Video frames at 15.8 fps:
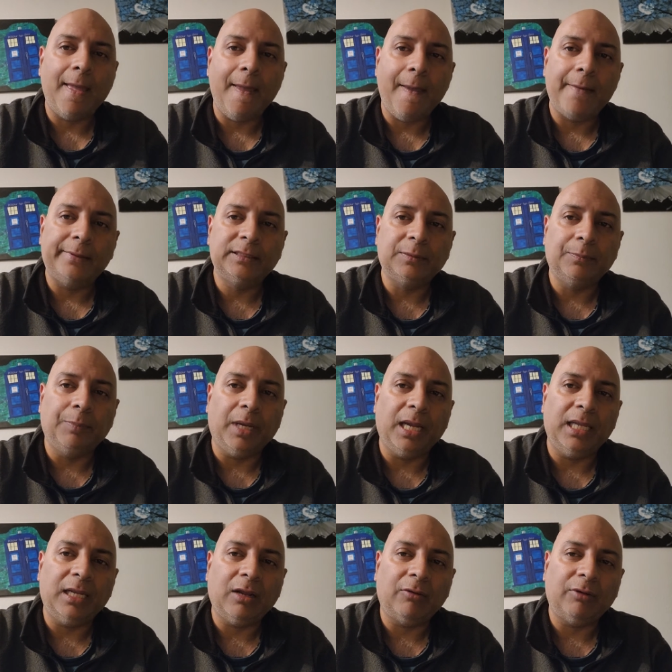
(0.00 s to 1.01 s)
uh, to
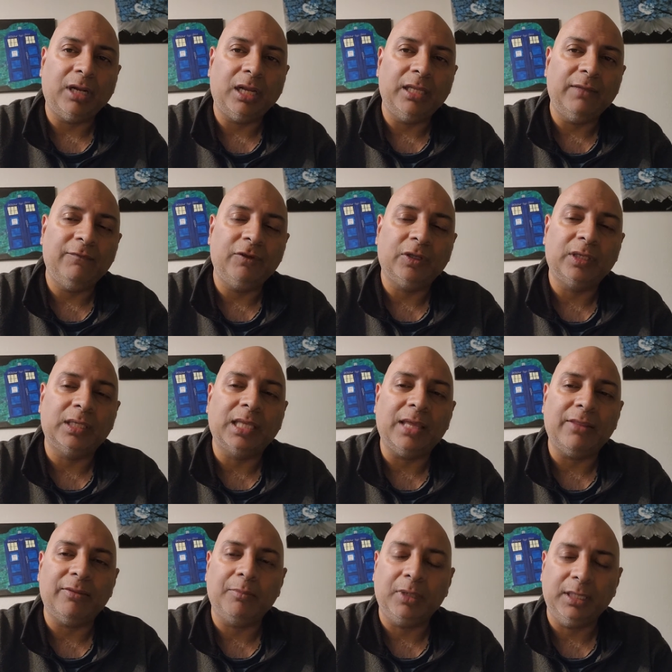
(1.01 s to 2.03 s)
buy it outright if you can
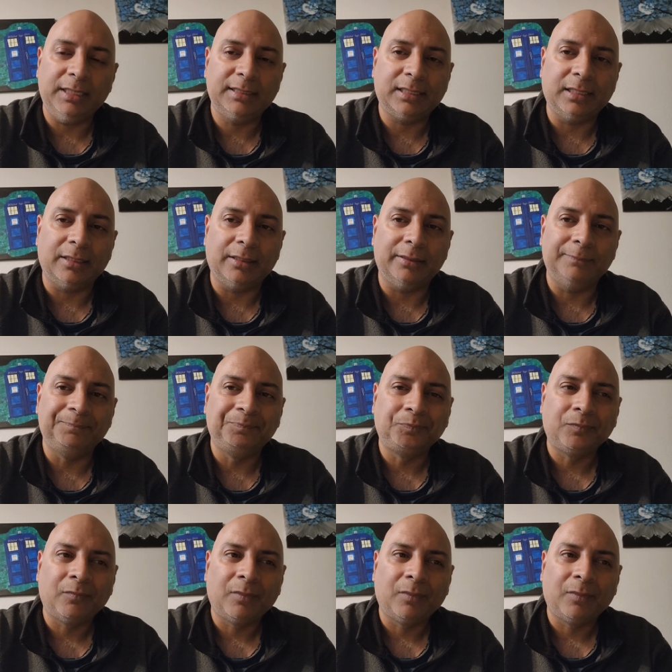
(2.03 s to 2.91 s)
get the money together